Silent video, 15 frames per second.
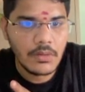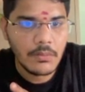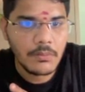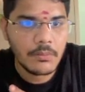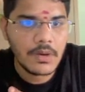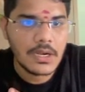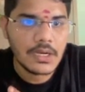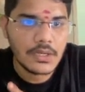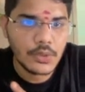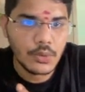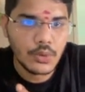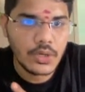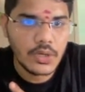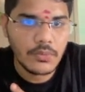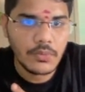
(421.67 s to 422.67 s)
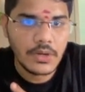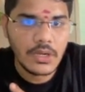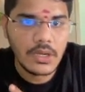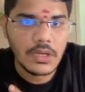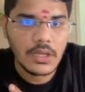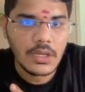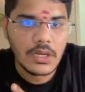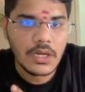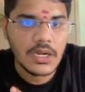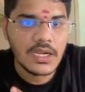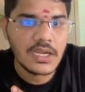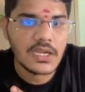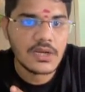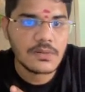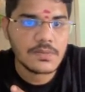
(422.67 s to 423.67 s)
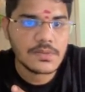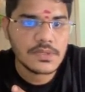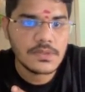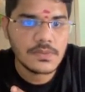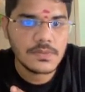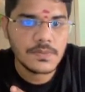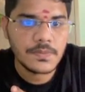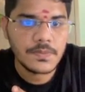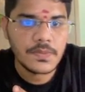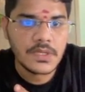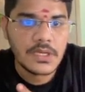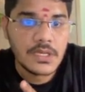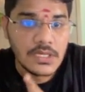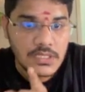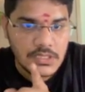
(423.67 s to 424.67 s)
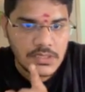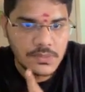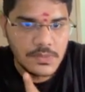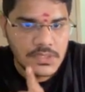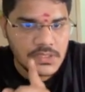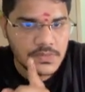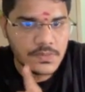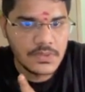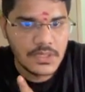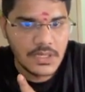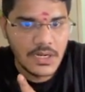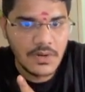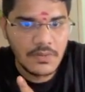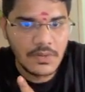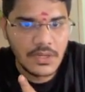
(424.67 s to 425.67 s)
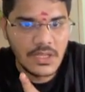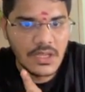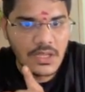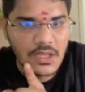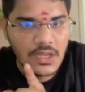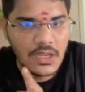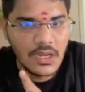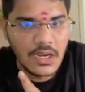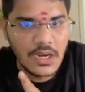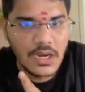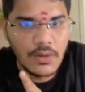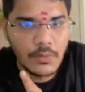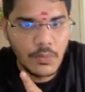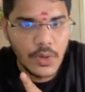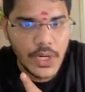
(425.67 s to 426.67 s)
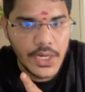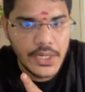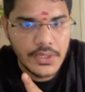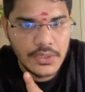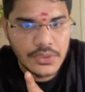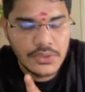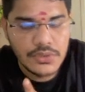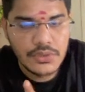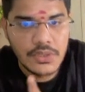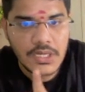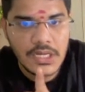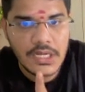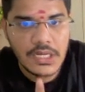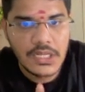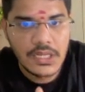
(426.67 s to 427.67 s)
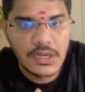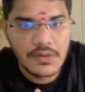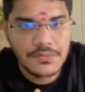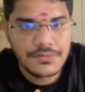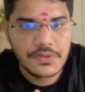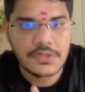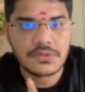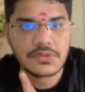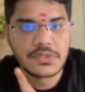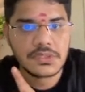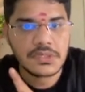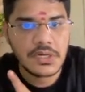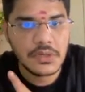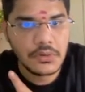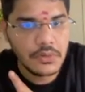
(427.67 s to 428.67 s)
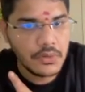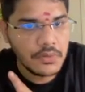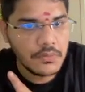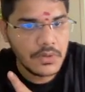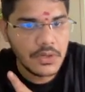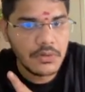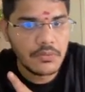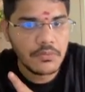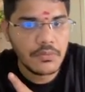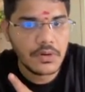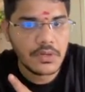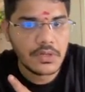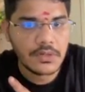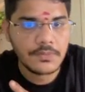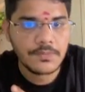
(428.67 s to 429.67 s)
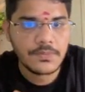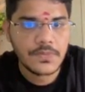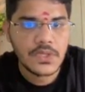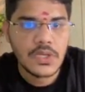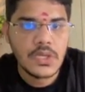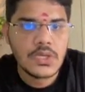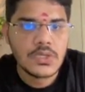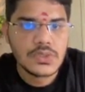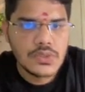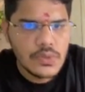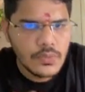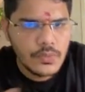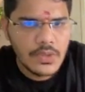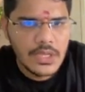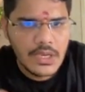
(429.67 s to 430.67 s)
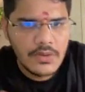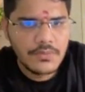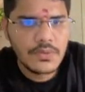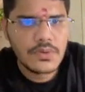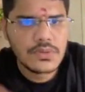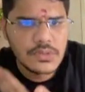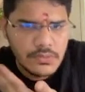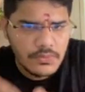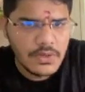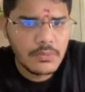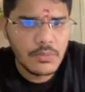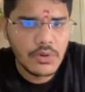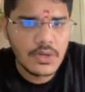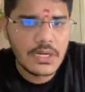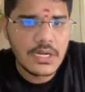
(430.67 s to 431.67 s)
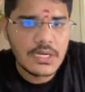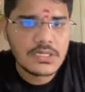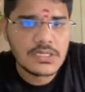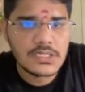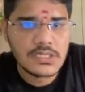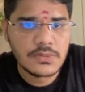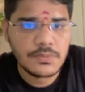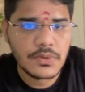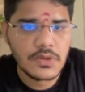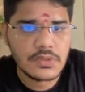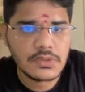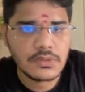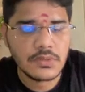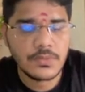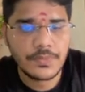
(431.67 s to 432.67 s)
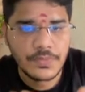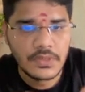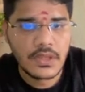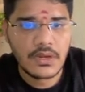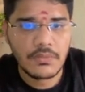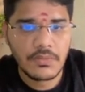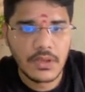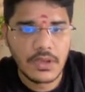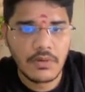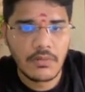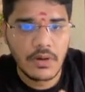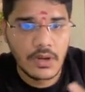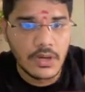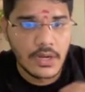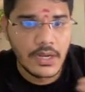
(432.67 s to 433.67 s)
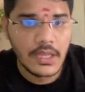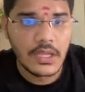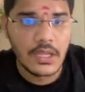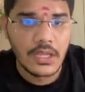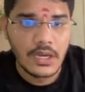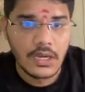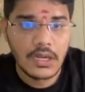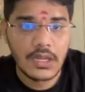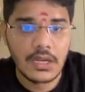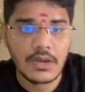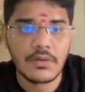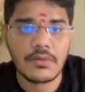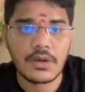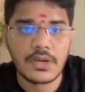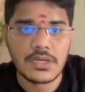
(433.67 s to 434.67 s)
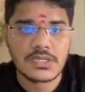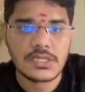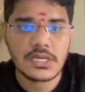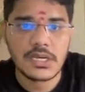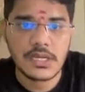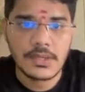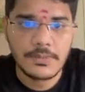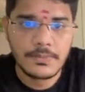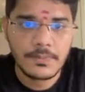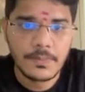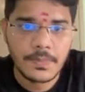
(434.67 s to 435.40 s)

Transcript: bulk unit weight in terms of specific gravity and void ratio and degree of saturation and unit weight of water. So we have used one more relationship also that we have already derived initially,